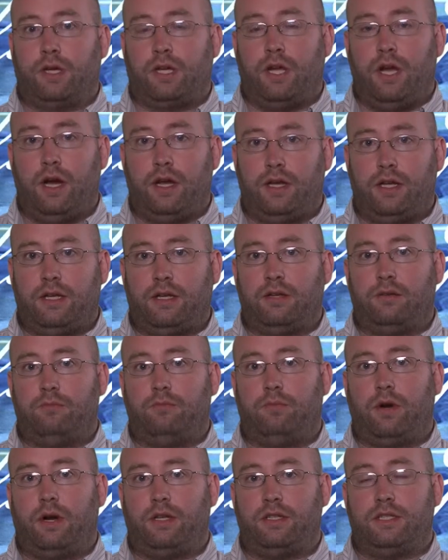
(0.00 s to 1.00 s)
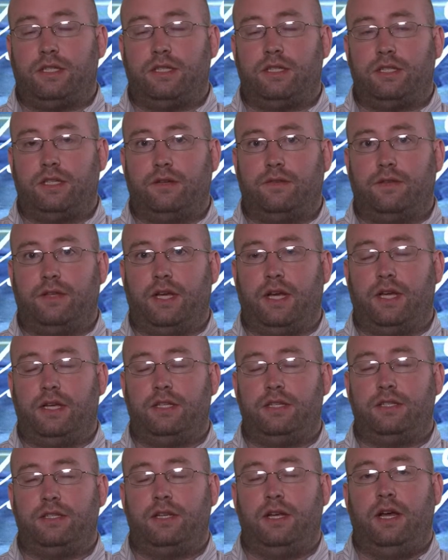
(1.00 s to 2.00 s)
the cutting and processing of the
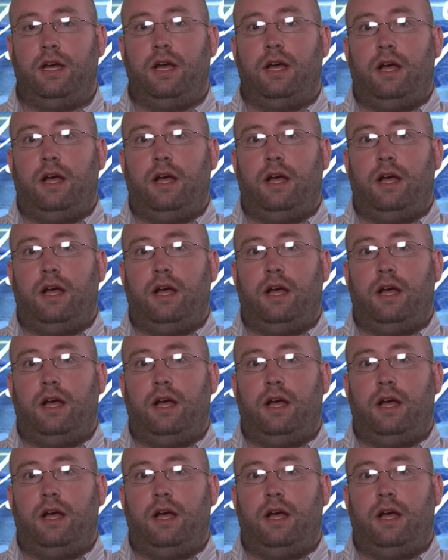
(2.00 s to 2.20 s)
ice.